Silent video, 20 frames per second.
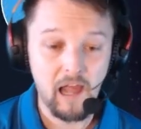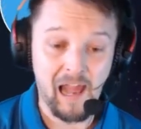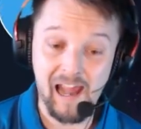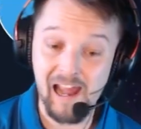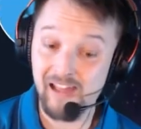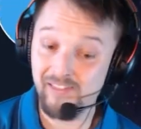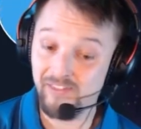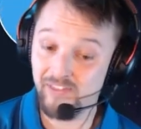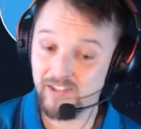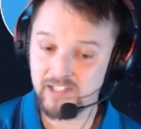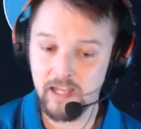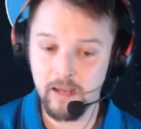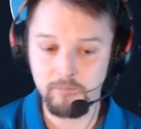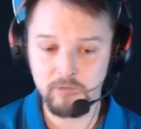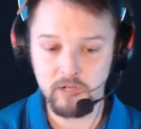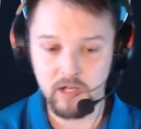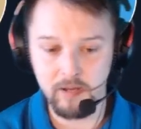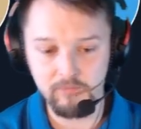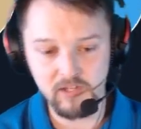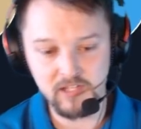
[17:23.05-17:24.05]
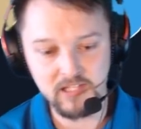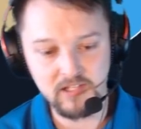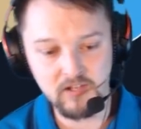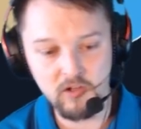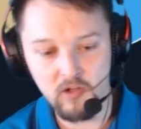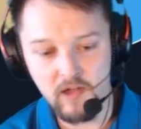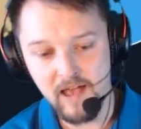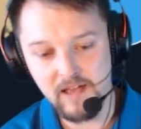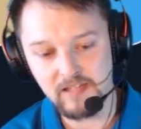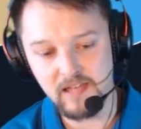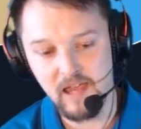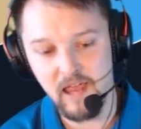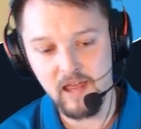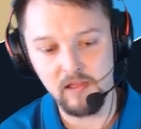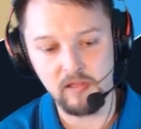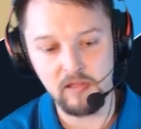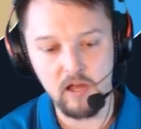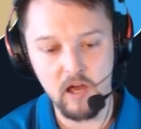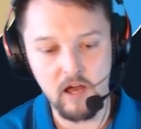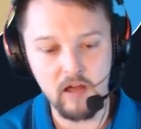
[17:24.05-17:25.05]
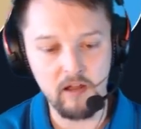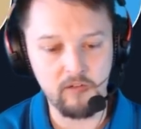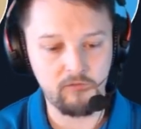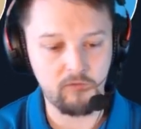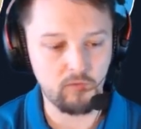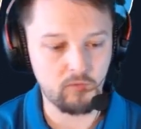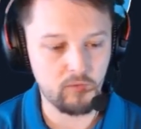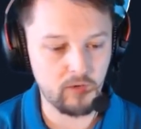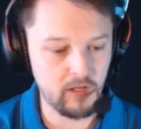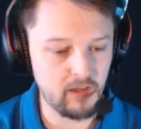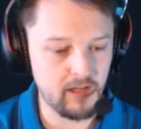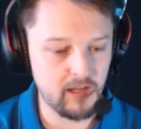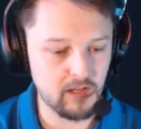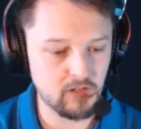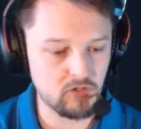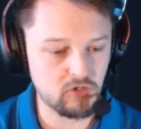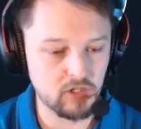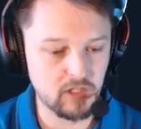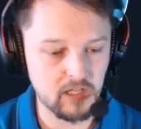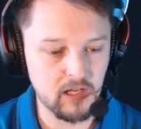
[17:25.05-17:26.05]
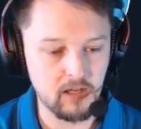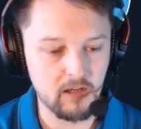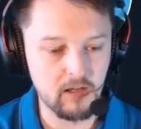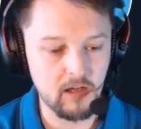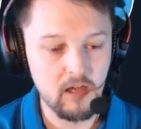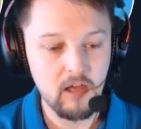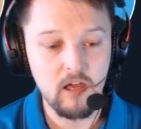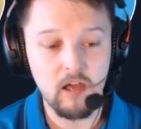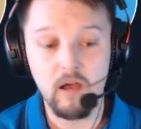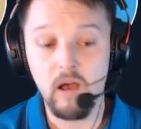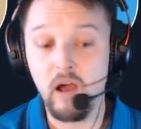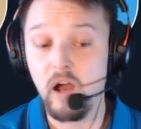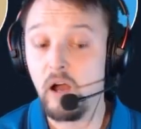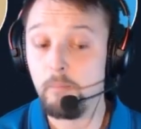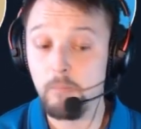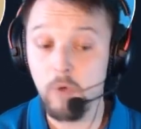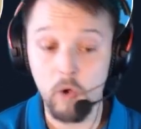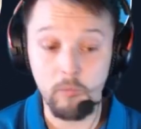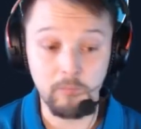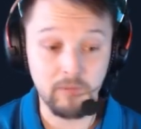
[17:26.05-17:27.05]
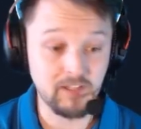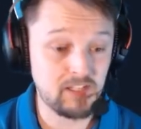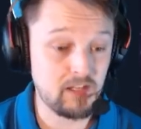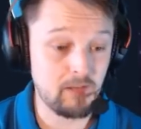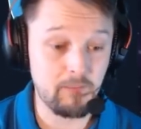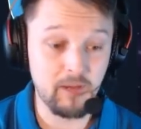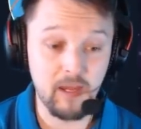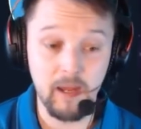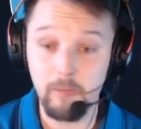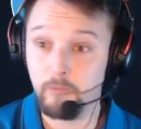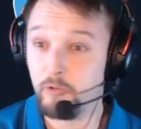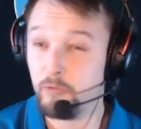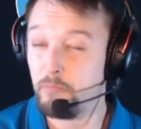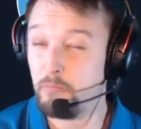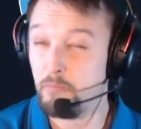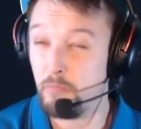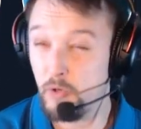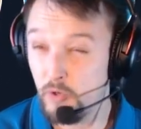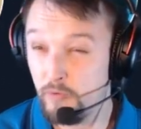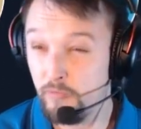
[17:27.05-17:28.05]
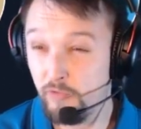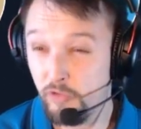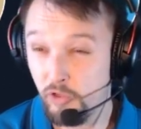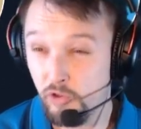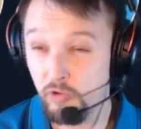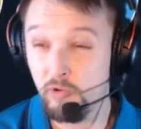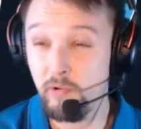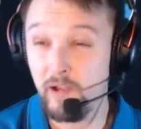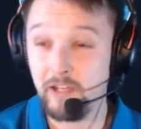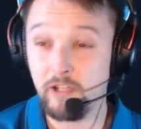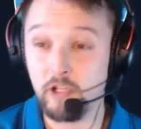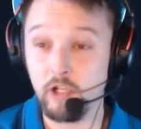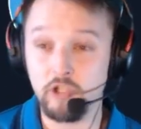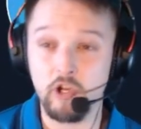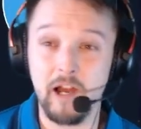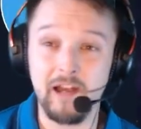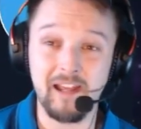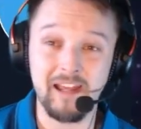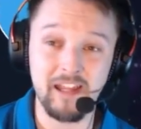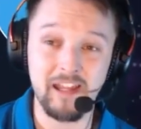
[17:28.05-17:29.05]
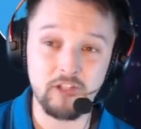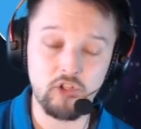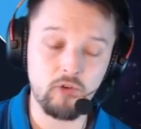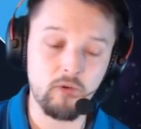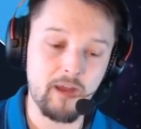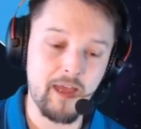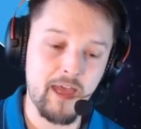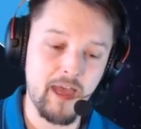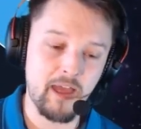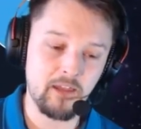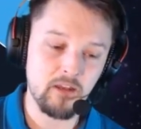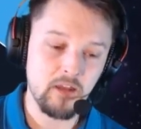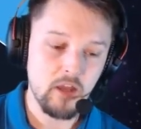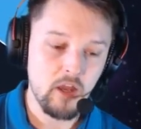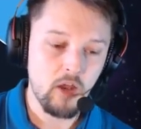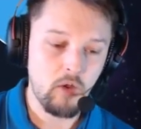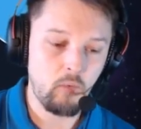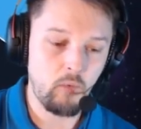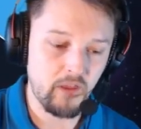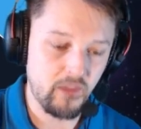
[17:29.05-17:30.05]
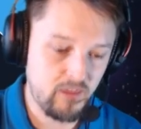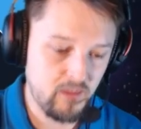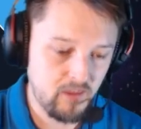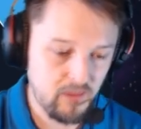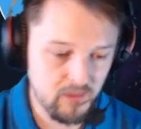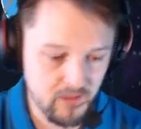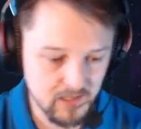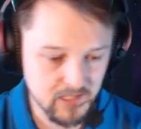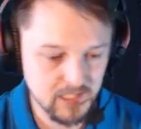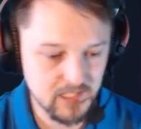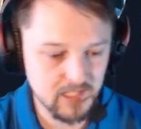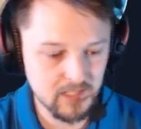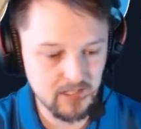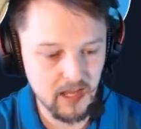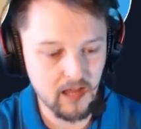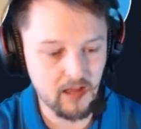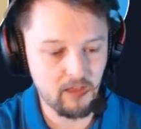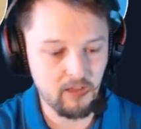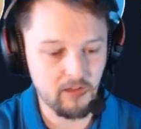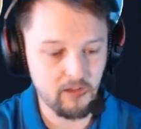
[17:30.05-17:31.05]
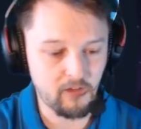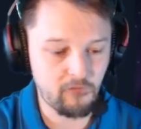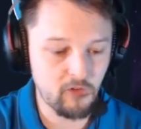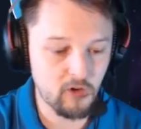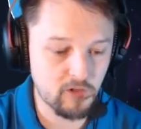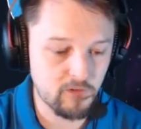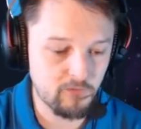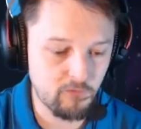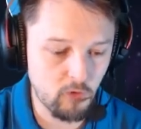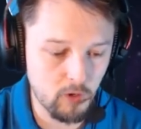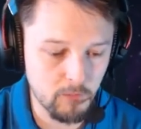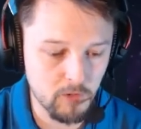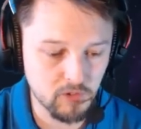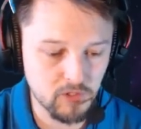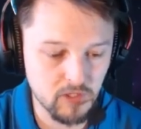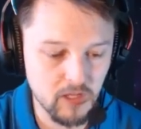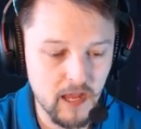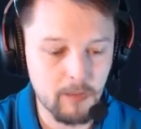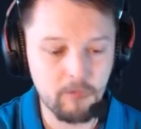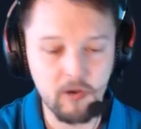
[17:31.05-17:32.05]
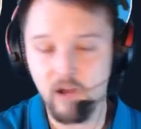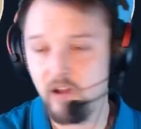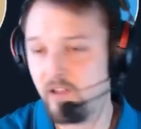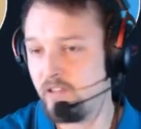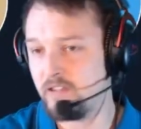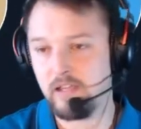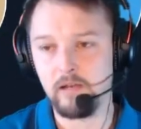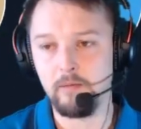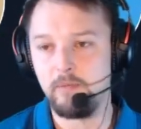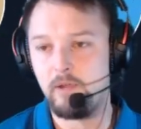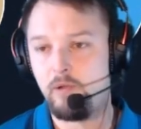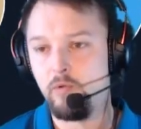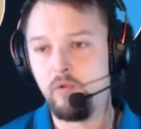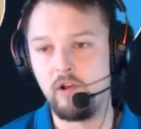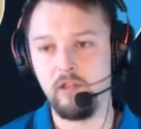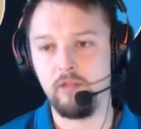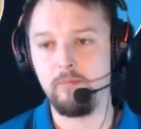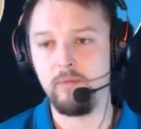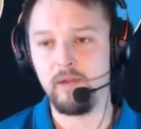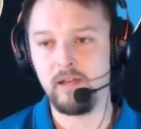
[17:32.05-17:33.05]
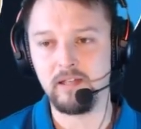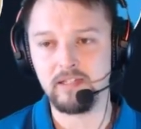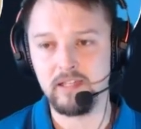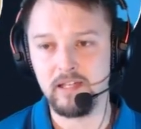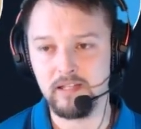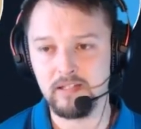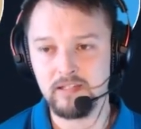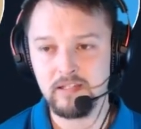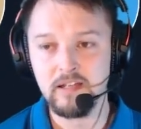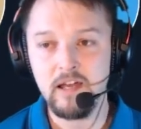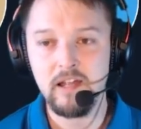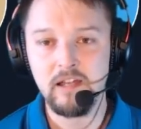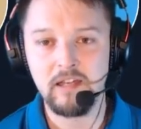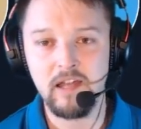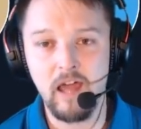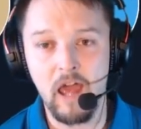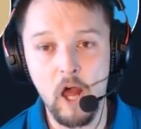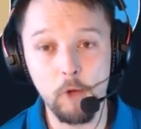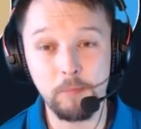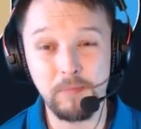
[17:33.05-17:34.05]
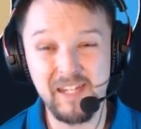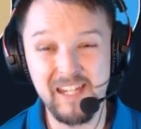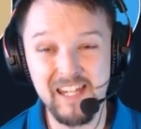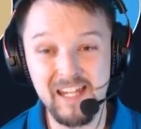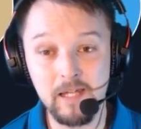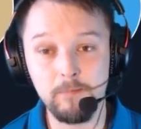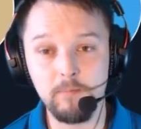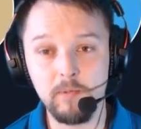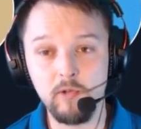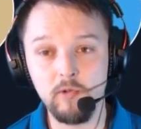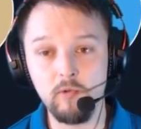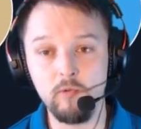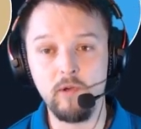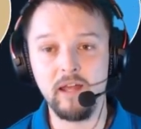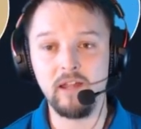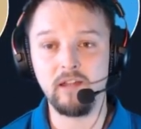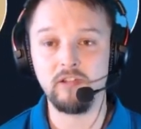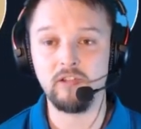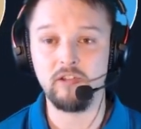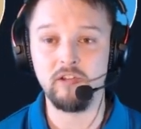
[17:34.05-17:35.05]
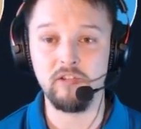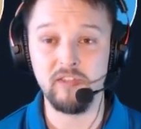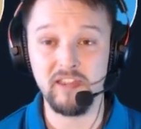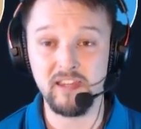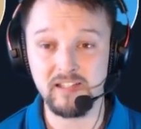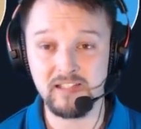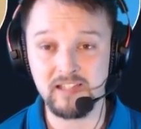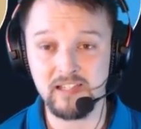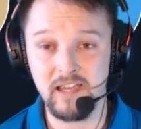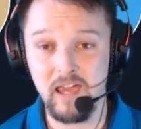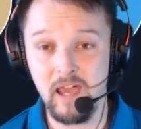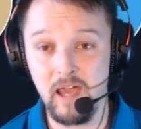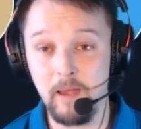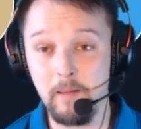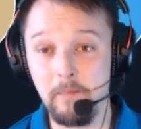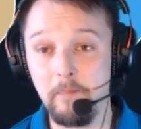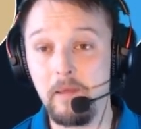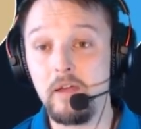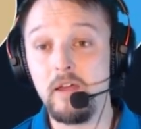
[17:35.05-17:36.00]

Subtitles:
At the same time, this still has a lot of really interesting moments to be able to move through and to try to get you ahead with this deck list. First and foremost, library is going to be one of the biggest things to help keep you into this game.